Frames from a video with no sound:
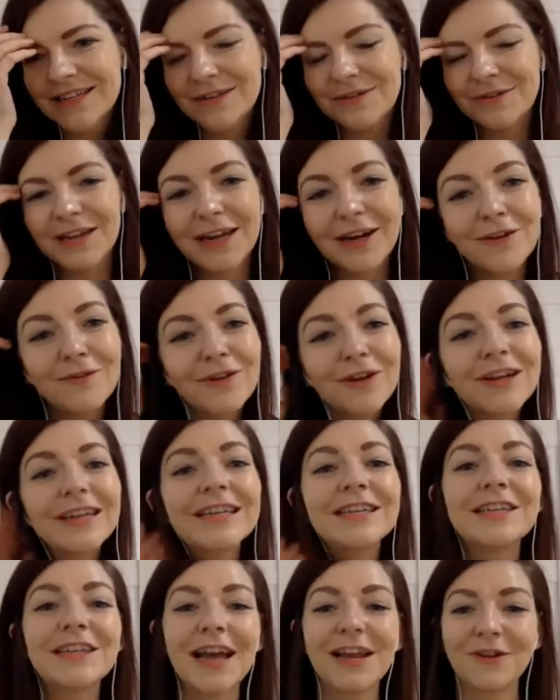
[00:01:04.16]
So they are
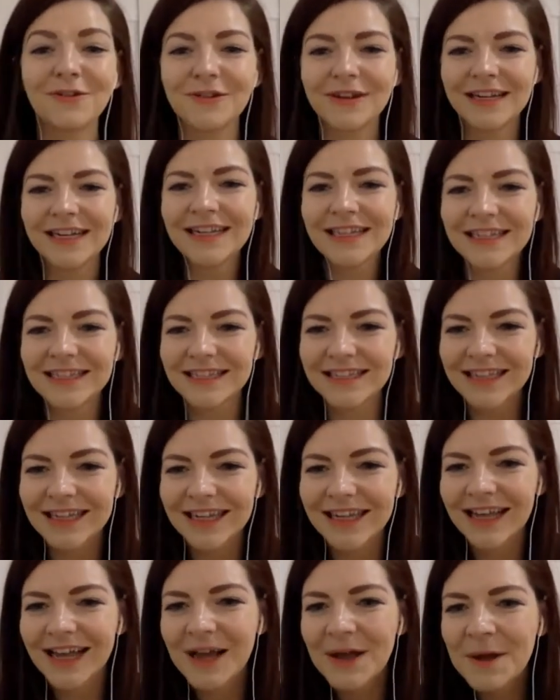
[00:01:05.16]
very generous.
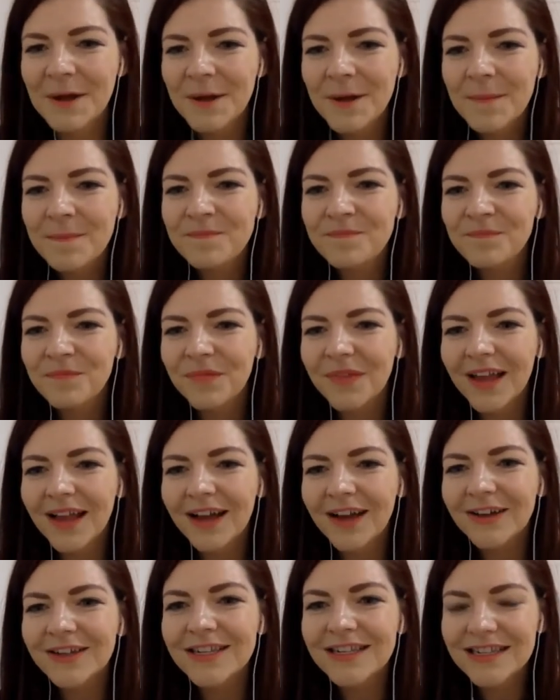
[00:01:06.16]

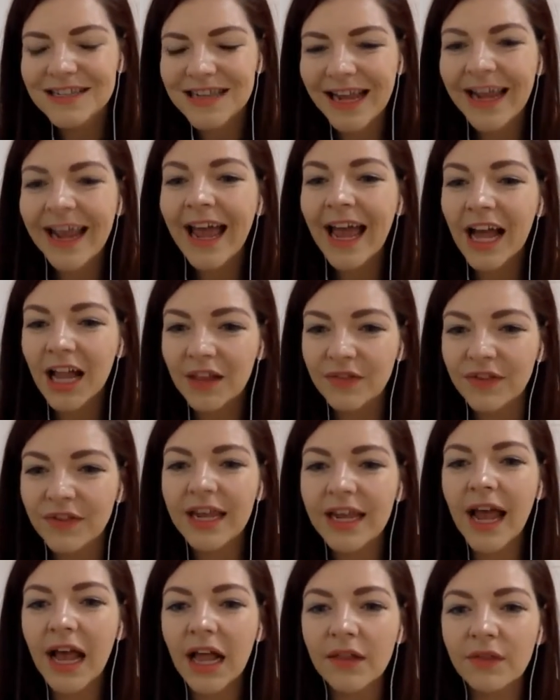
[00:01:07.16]
To stay
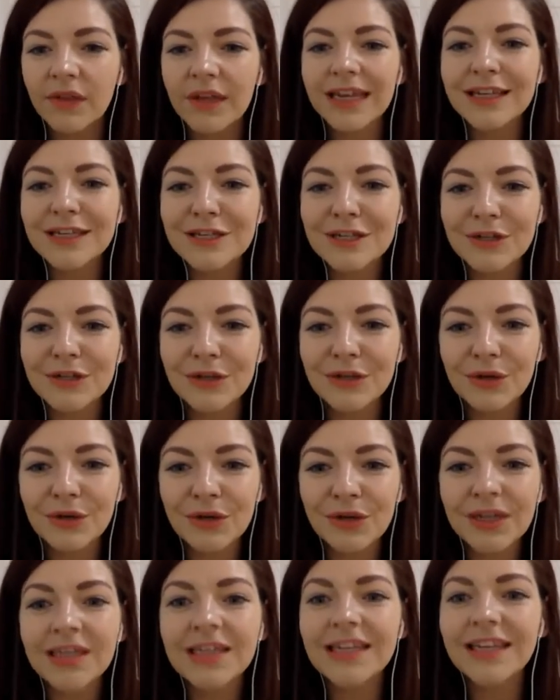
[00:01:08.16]
healthy, healthy is
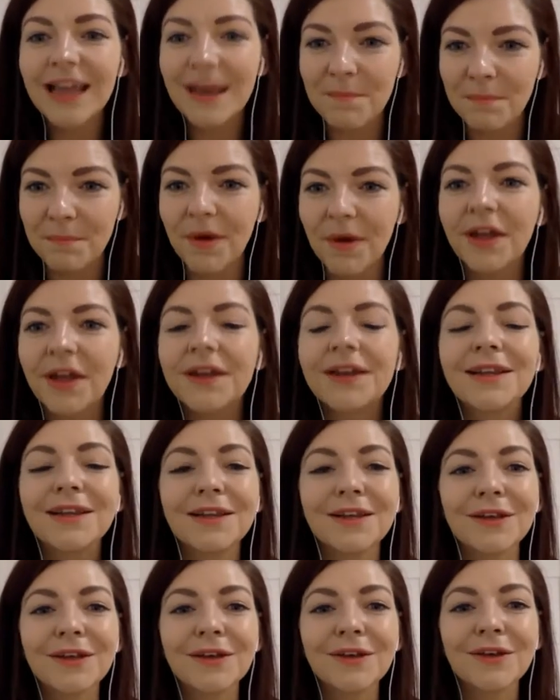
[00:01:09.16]
good. Yep, but
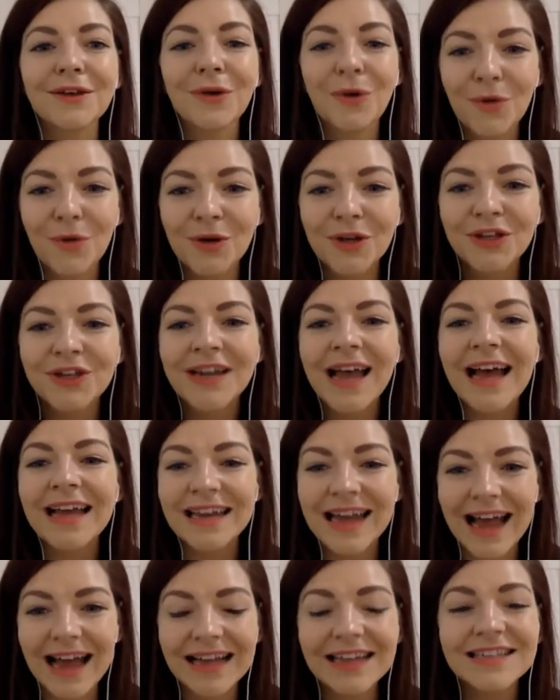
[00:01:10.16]
Cohen
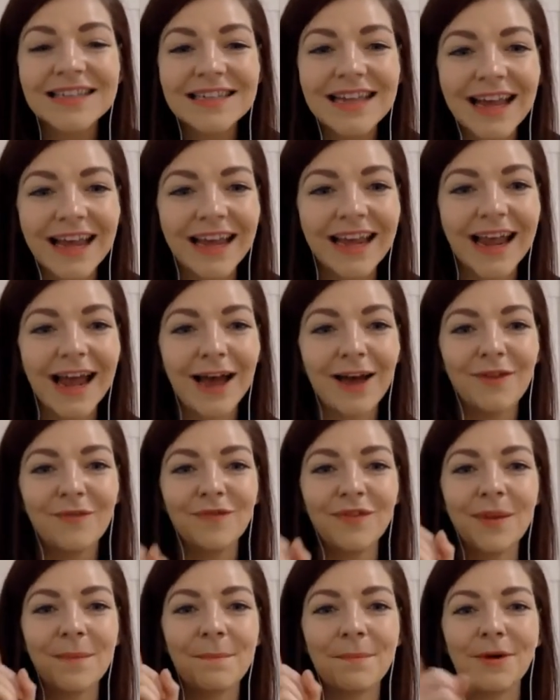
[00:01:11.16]
and Hansei
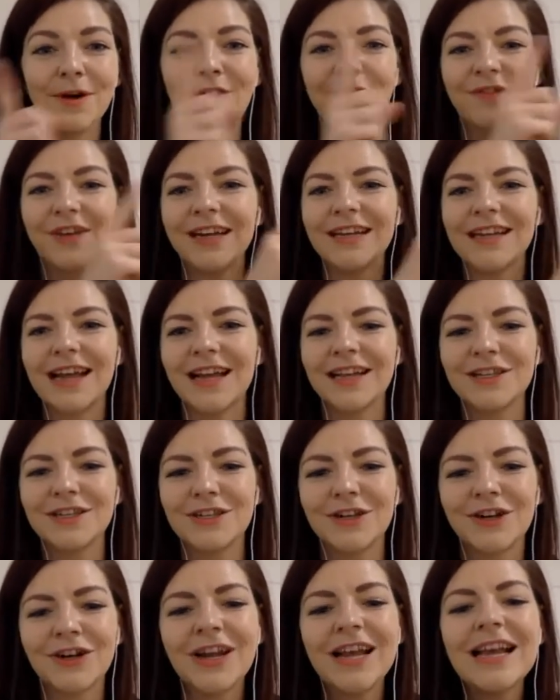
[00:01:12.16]
have the perfect
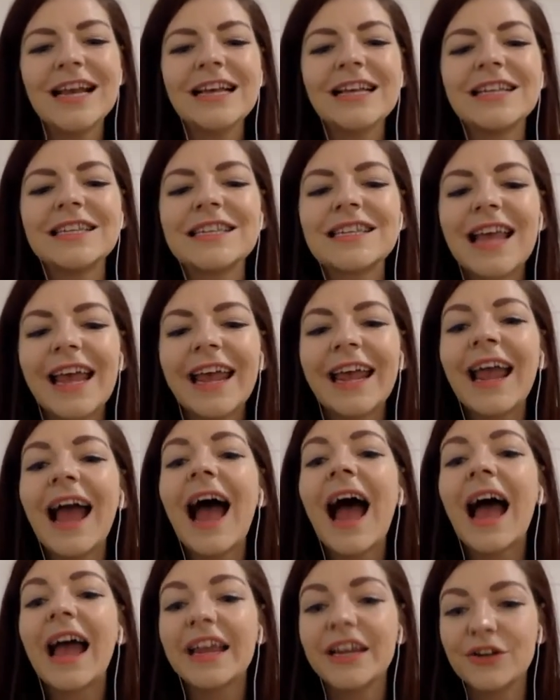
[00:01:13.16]
answer, stay
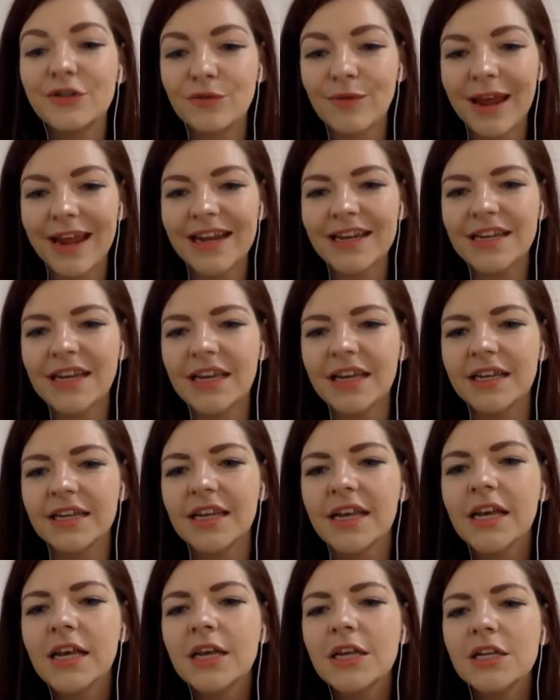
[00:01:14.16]
hydrated.
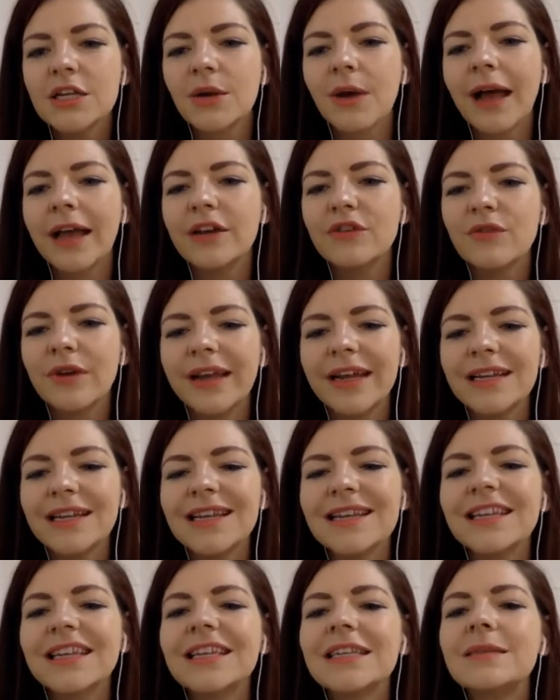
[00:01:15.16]
So
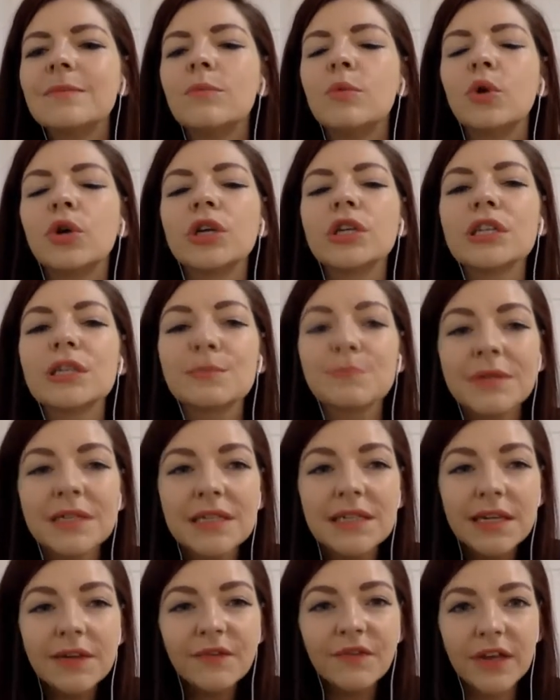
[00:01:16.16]
hydrated is more
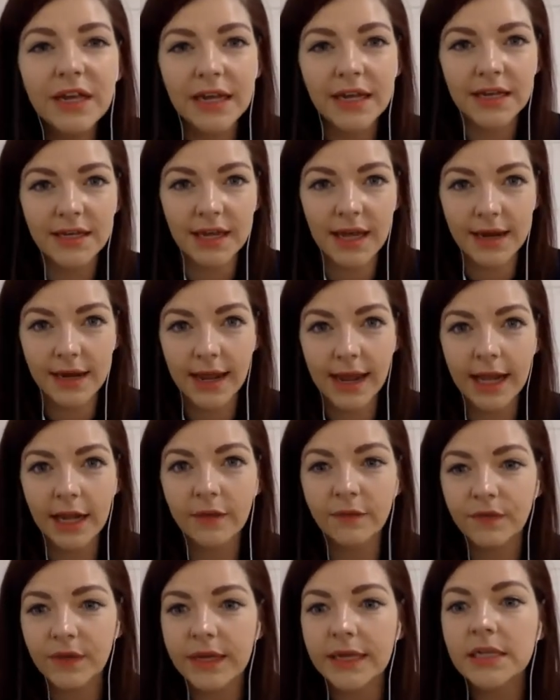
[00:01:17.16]
specific than
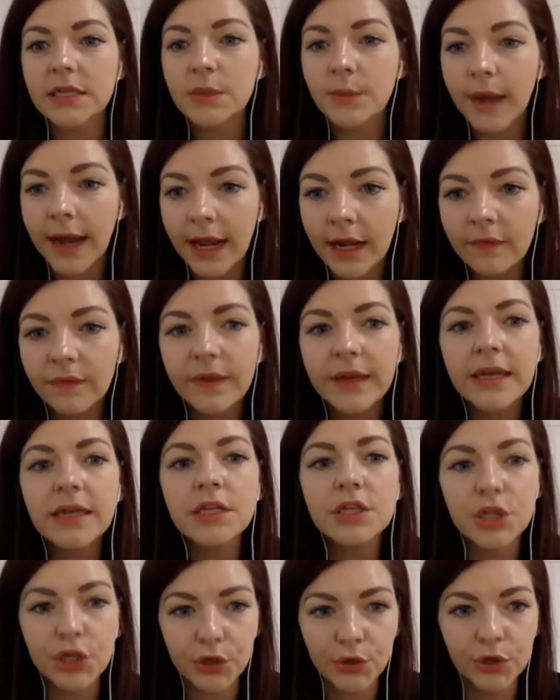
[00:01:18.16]
healthy. So healthy
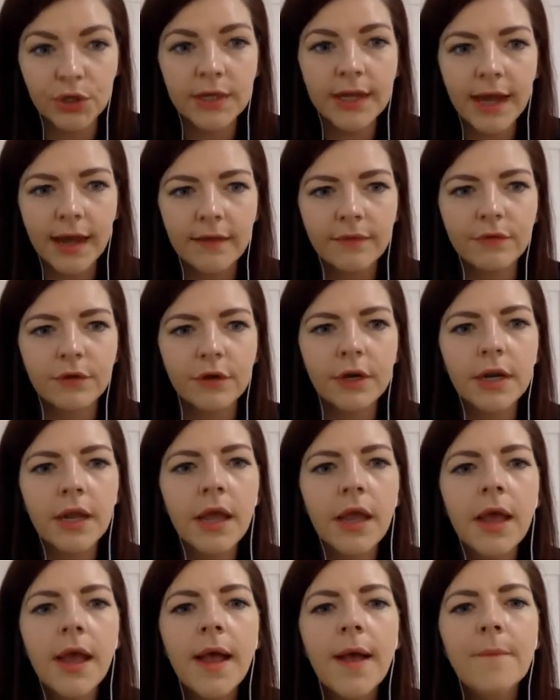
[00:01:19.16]
is good, Catherine,
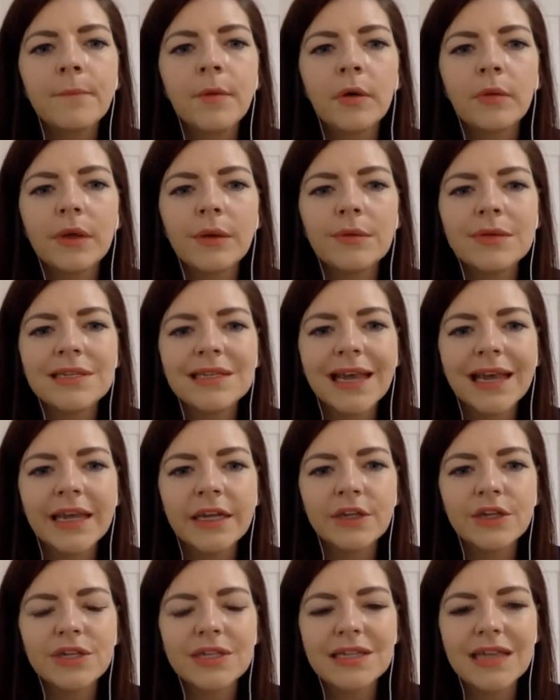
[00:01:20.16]
but we would
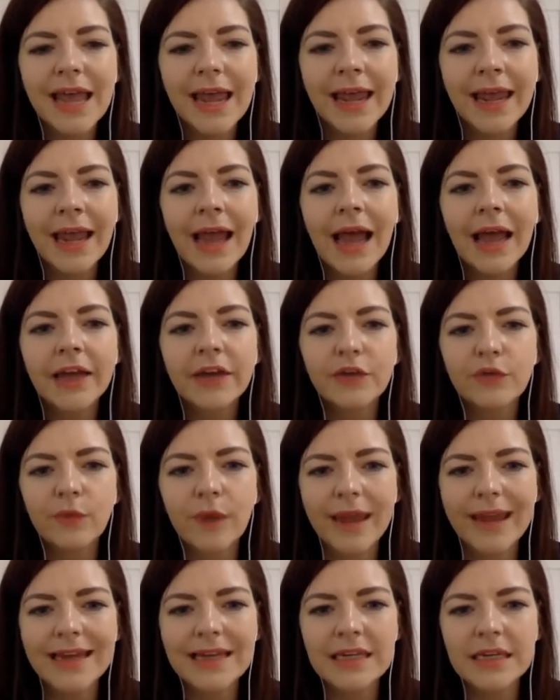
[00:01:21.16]
say to stay
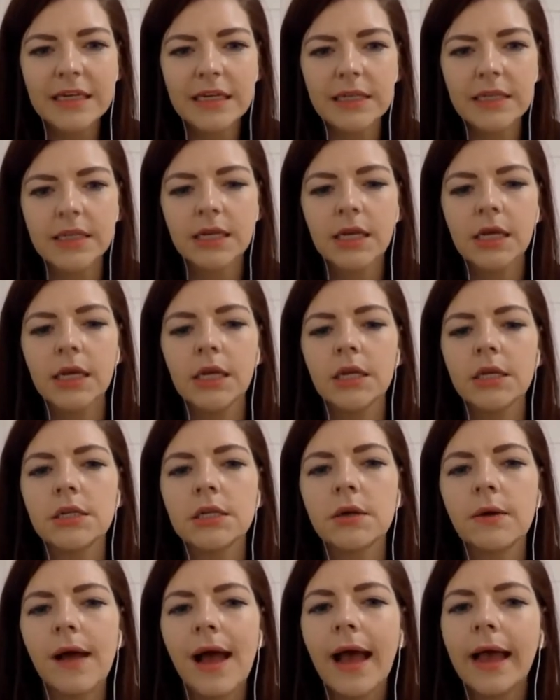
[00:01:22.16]
hydrated.
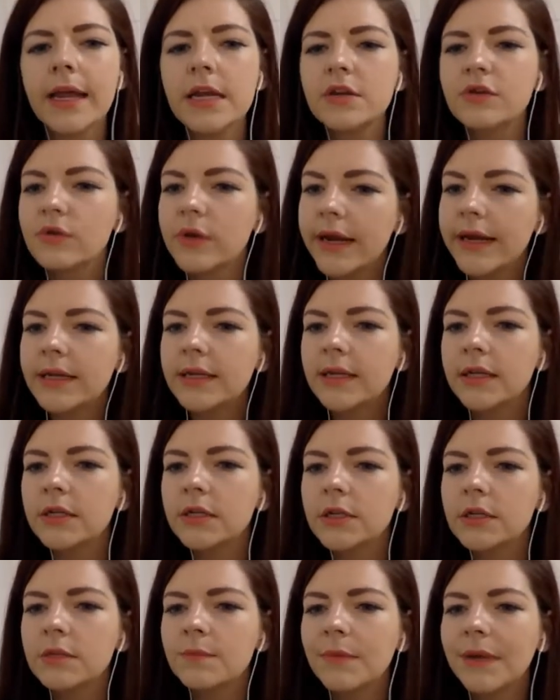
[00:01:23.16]
So hydrated
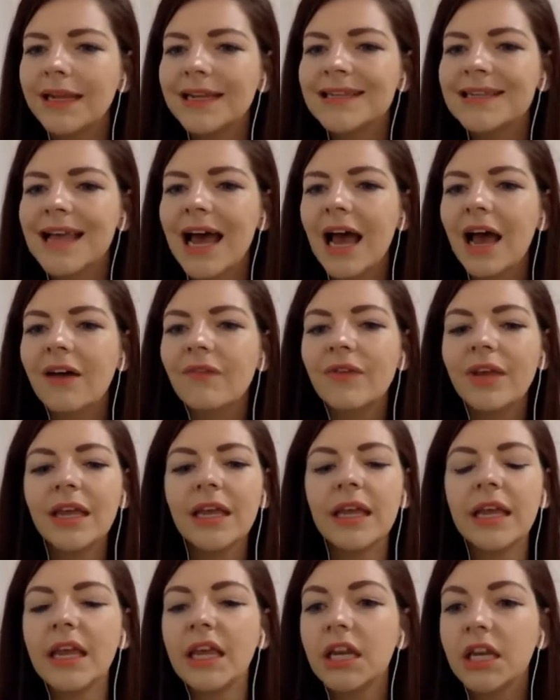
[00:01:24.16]
just means
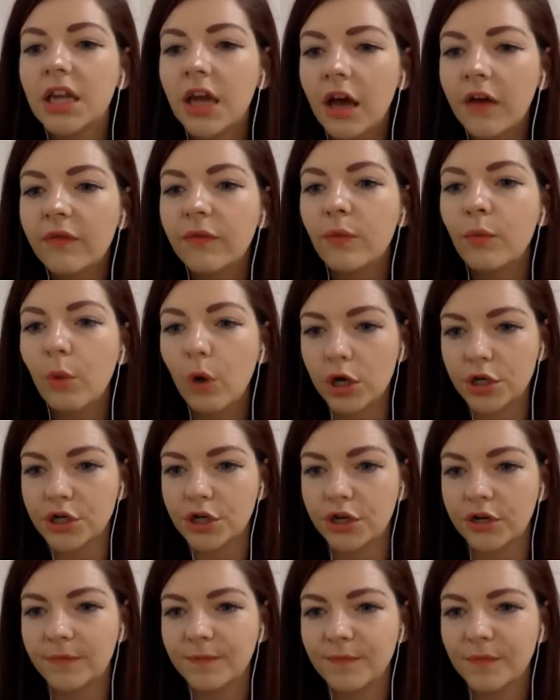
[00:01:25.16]
having enough
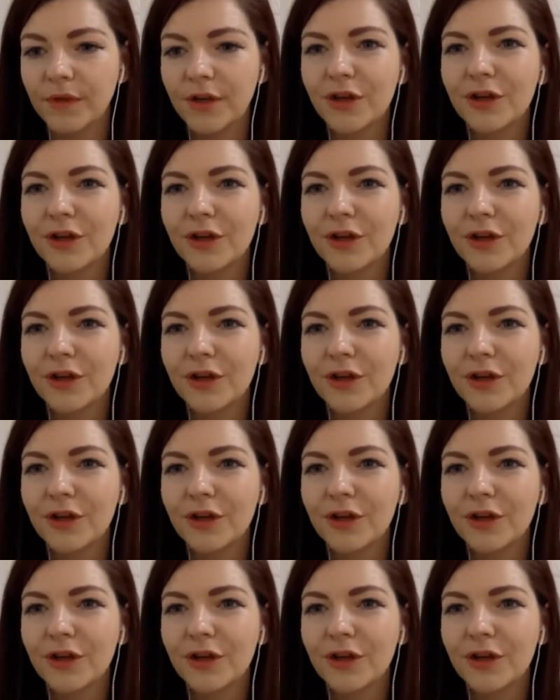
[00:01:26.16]
water.